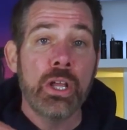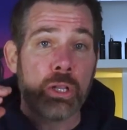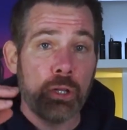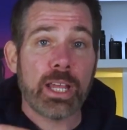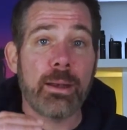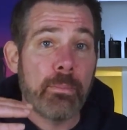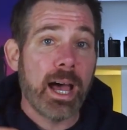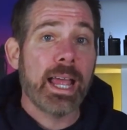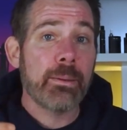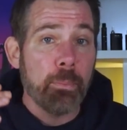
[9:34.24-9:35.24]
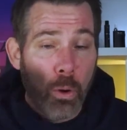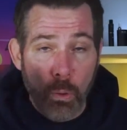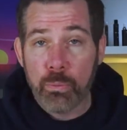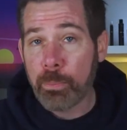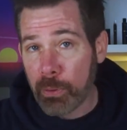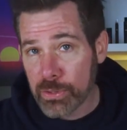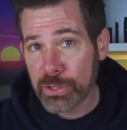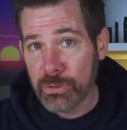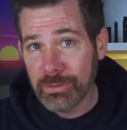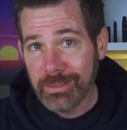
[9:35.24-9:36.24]
look at my own
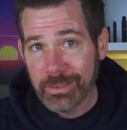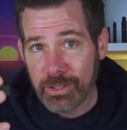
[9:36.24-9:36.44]
personal